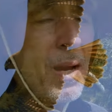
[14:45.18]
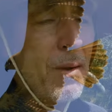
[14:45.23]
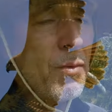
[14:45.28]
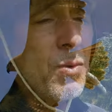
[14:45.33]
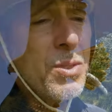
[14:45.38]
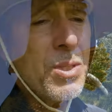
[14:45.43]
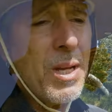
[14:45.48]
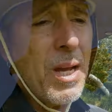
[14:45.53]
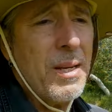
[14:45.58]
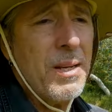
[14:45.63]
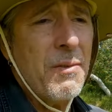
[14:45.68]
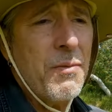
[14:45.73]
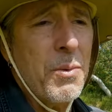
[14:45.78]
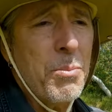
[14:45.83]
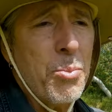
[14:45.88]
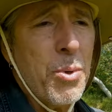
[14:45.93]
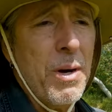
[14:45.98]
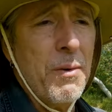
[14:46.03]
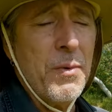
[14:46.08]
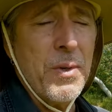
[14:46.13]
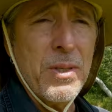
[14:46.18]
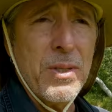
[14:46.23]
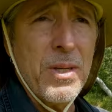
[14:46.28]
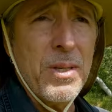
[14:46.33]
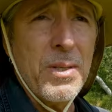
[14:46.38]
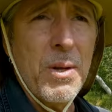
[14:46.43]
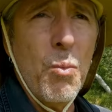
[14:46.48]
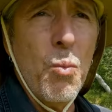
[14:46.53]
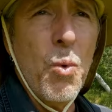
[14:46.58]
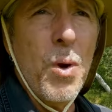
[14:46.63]
everyone's got different
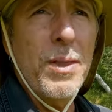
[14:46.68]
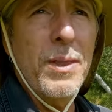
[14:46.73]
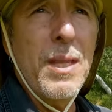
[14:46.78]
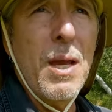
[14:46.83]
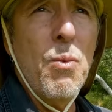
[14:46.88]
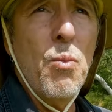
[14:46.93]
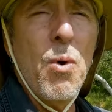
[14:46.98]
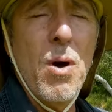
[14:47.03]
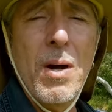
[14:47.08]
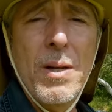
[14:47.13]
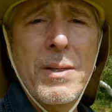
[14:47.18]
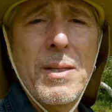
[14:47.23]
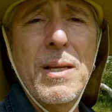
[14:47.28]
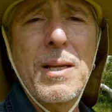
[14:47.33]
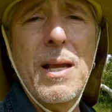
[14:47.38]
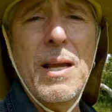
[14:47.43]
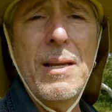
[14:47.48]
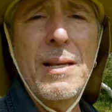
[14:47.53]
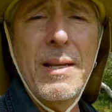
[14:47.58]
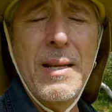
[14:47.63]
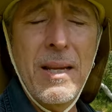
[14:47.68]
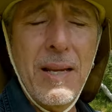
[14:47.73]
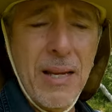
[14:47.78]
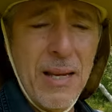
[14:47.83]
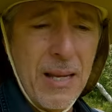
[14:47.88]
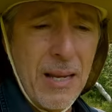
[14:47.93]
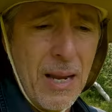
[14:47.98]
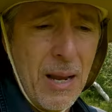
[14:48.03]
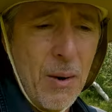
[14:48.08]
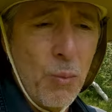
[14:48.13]
preferences on what they want and and
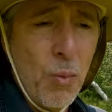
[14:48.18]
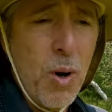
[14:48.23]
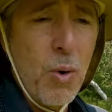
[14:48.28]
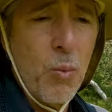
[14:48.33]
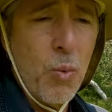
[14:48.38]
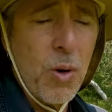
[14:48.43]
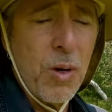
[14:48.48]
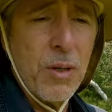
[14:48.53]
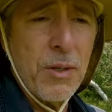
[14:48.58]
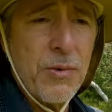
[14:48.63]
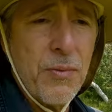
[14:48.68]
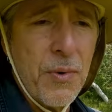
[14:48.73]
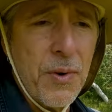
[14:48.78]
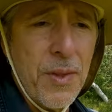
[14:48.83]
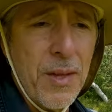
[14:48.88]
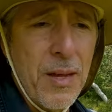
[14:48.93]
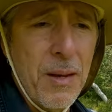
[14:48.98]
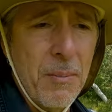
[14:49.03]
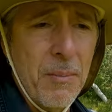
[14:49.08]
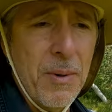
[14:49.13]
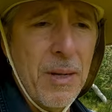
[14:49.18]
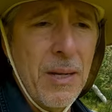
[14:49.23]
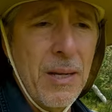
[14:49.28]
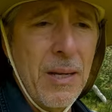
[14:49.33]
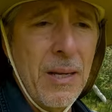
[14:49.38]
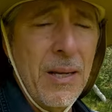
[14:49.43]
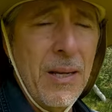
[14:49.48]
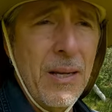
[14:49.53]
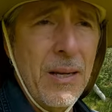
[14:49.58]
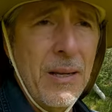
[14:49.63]
and what works for them.
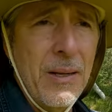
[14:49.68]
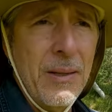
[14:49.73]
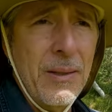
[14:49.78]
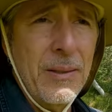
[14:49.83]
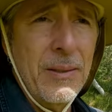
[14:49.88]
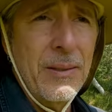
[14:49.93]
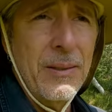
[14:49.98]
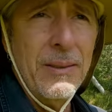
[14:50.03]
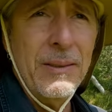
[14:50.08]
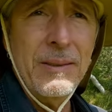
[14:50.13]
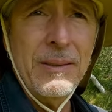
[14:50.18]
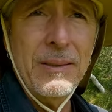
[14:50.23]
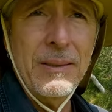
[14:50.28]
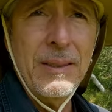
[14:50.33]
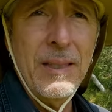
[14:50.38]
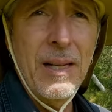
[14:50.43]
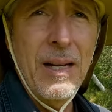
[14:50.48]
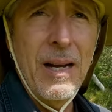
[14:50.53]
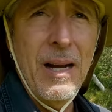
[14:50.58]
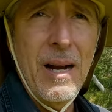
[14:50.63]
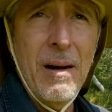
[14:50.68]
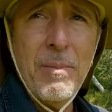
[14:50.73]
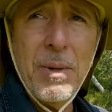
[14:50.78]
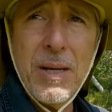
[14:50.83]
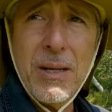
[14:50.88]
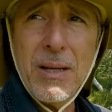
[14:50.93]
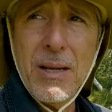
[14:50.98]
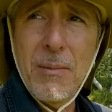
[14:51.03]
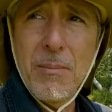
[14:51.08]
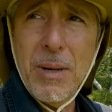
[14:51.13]
I'm
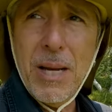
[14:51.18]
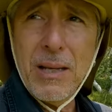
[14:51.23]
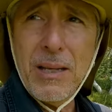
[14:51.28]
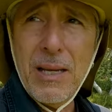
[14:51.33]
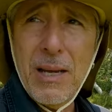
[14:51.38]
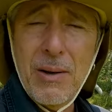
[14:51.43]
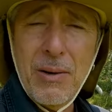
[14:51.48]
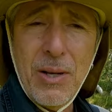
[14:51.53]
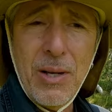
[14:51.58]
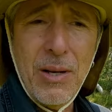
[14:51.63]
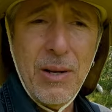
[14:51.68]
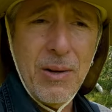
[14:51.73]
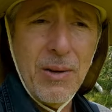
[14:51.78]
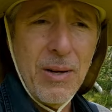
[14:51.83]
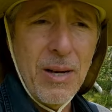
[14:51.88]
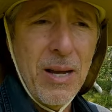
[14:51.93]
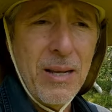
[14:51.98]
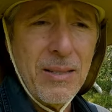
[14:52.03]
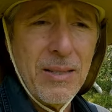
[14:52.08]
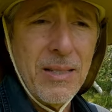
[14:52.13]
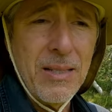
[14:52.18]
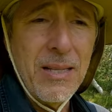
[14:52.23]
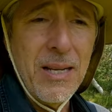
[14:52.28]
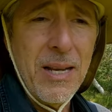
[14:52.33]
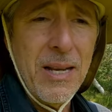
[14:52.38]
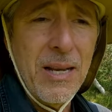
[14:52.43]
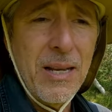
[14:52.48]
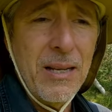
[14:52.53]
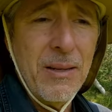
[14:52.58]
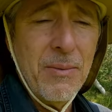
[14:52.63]
going to come back out here, not
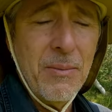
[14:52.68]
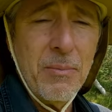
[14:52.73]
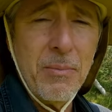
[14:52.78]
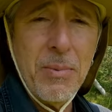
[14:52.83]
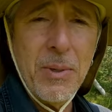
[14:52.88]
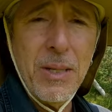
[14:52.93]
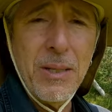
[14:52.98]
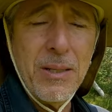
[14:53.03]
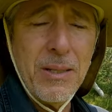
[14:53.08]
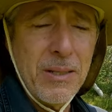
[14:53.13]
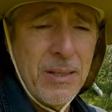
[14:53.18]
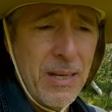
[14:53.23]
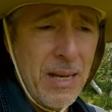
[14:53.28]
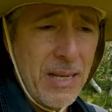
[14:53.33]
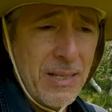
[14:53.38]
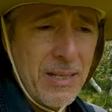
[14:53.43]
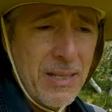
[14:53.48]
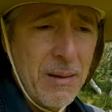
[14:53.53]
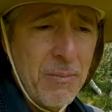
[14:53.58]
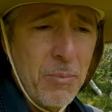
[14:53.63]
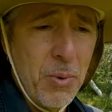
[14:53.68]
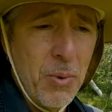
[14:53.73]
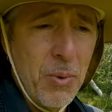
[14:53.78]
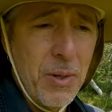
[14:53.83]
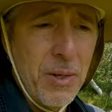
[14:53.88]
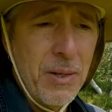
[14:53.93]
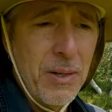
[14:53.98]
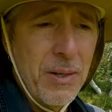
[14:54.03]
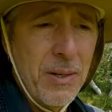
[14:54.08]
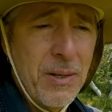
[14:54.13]
today, but at some
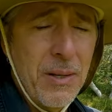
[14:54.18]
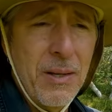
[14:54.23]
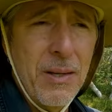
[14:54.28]
point,